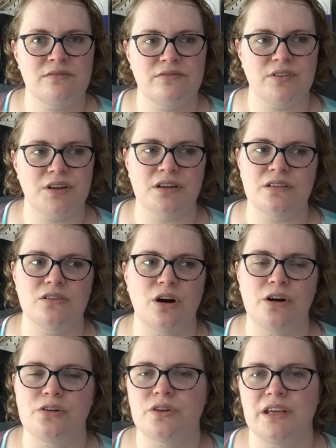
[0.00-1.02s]
for
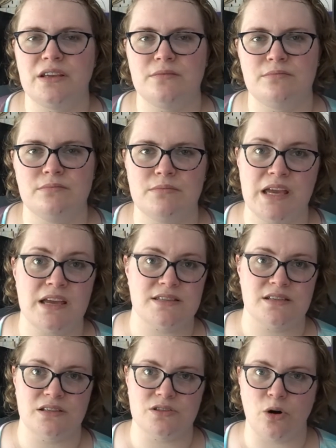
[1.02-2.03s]
not only me as
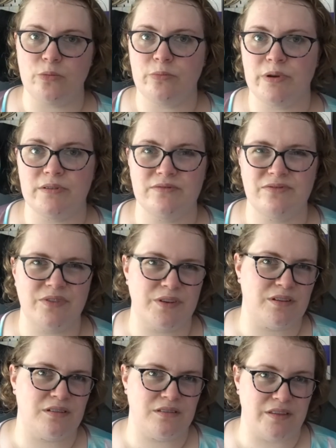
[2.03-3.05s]
an adult, but
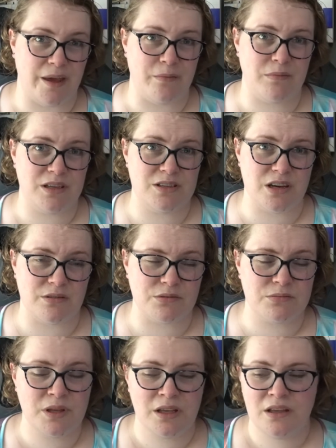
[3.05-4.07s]
for them in
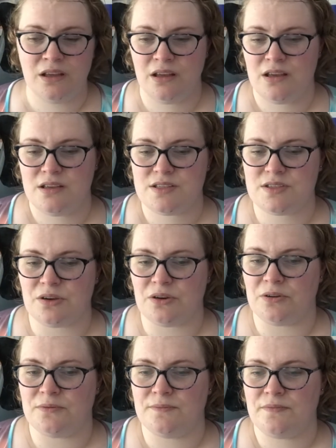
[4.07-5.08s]
general.
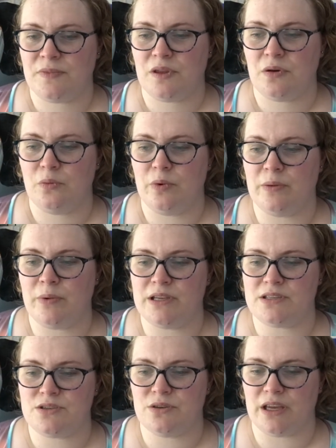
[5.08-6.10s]
So we went
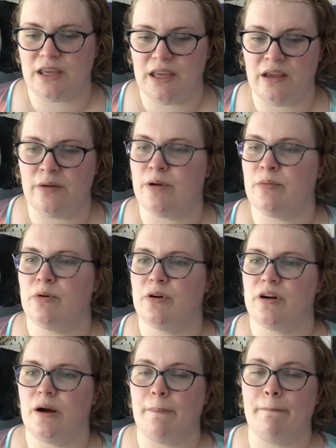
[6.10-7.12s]
to IKEA and we
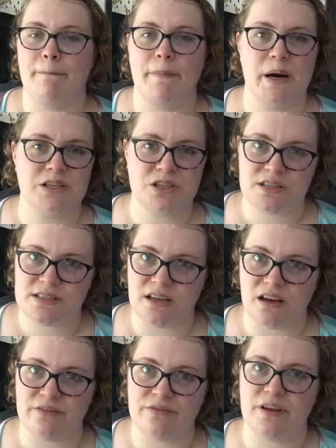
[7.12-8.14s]
bought a bunch of
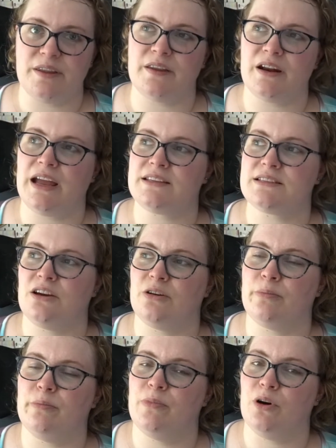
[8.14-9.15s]
stuff, and then I had to
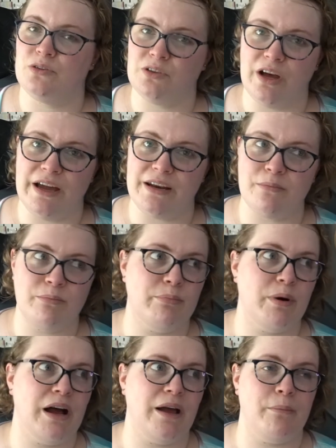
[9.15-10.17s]
go online and
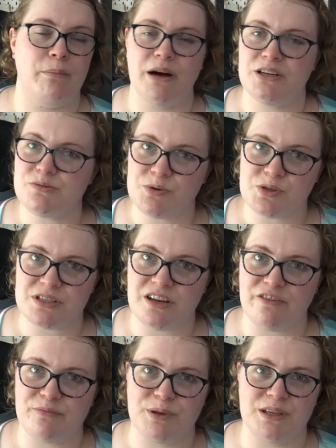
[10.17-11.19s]
buy a bunch more
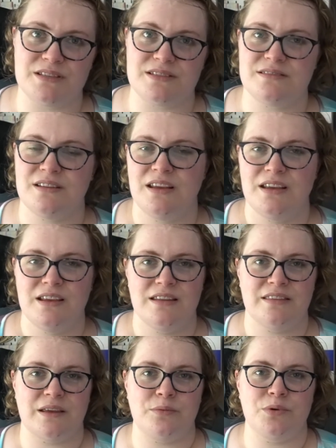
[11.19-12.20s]
stuff because
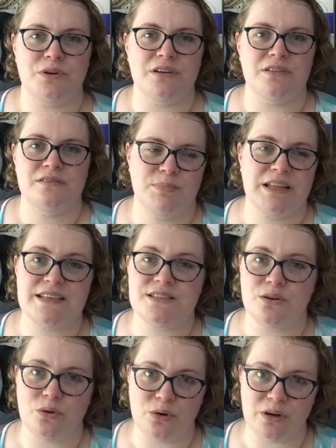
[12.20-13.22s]
they wouldn't place
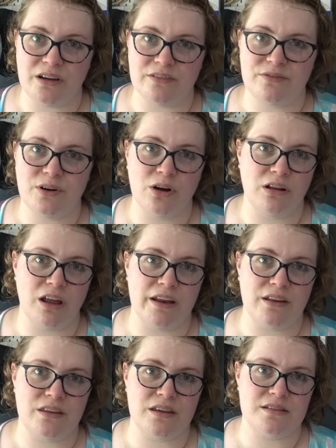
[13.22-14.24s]
an order for
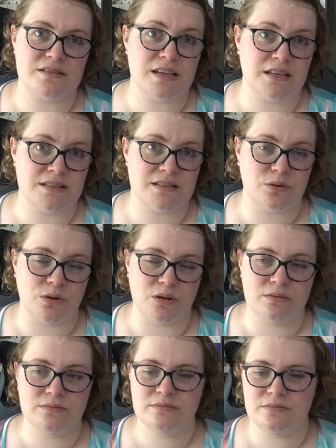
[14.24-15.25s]
online things in
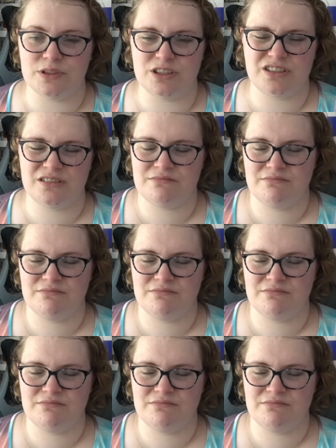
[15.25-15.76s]
store, which,